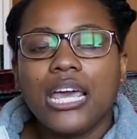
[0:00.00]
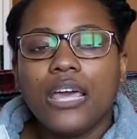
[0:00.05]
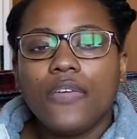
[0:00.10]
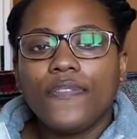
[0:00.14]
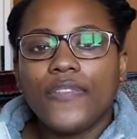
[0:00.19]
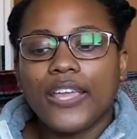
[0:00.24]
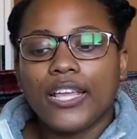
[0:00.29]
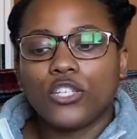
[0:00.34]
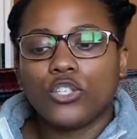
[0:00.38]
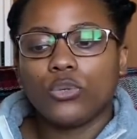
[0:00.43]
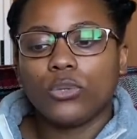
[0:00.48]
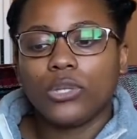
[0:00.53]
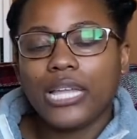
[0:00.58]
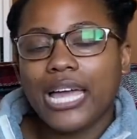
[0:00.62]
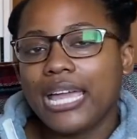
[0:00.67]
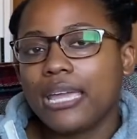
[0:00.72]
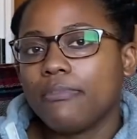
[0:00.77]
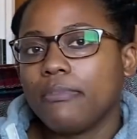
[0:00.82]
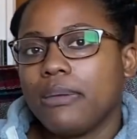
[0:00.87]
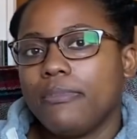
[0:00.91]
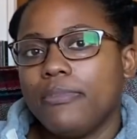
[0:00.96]
things you
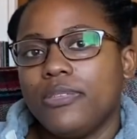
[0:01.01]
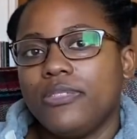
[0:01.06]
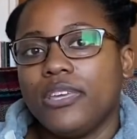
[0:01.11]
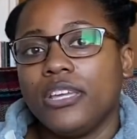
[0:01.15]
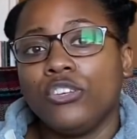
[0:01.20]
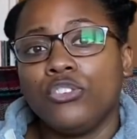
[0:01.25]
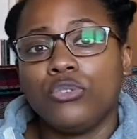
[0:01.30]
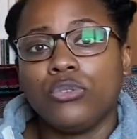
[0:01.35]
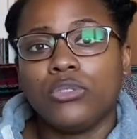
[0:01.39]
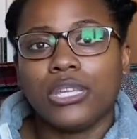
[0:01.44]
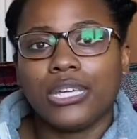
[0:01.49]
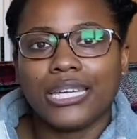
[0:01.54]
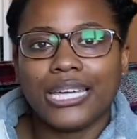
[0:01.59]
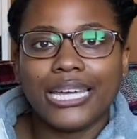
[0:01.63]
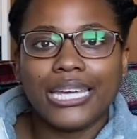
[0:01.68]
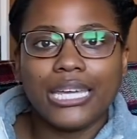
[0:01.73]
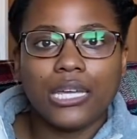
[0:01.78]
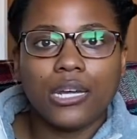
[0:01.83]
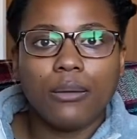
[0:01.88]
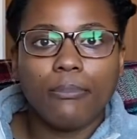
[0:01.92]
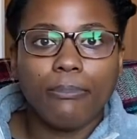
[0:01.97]
like, maybe things you think I
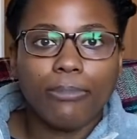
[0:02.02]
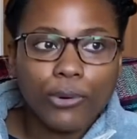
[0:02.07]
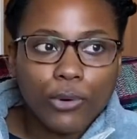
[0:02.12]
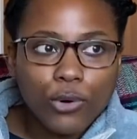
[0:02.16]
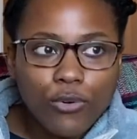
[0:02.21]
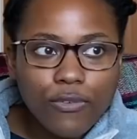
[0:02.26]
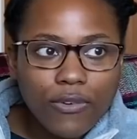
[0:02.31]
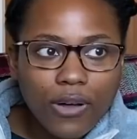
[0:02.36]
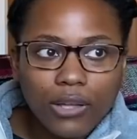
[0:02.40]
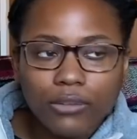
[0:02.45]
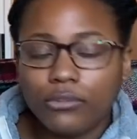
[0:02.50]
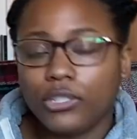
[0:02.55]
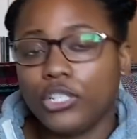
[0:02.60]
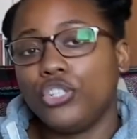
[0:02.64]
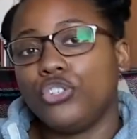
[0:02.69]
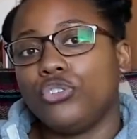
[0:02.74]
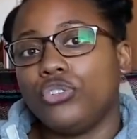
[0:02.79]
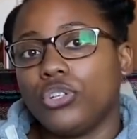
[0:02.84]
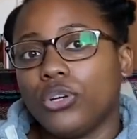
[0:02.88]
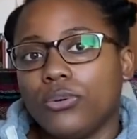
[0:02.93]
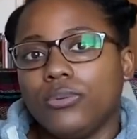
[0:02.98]
can improve on, things
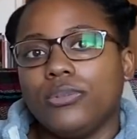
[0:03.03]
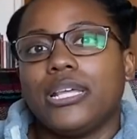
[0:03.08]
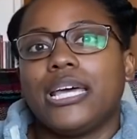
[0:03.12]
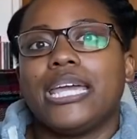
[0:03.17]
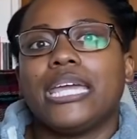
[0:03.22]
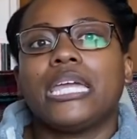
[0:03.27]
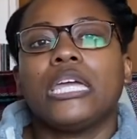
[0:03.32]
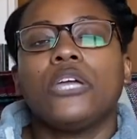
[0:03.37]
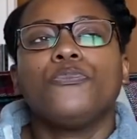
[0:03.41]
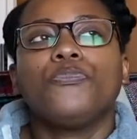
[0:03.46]
you don't like,